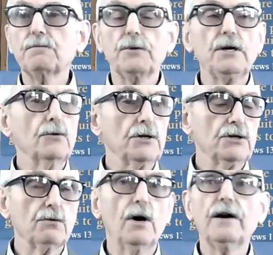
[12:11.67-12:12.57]
been with his
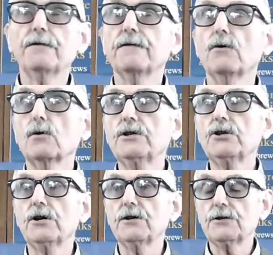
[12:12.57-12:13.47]
wife all these
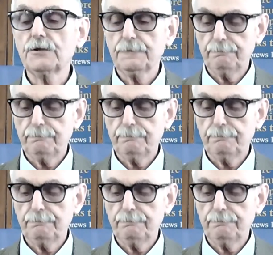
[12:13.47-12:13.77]
years.